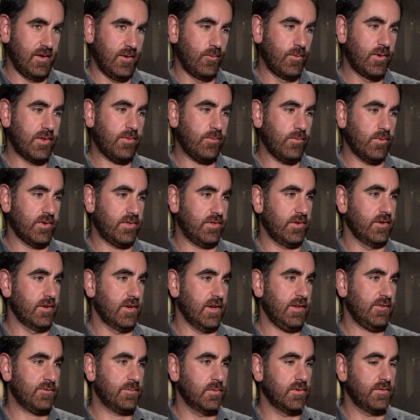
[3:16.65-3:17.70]
With, with your
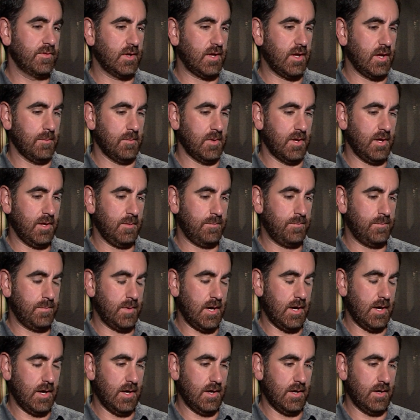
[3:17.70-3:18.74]
next movie coming up,
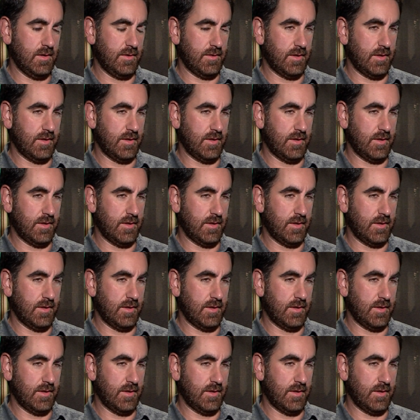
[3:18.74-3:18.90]
uh,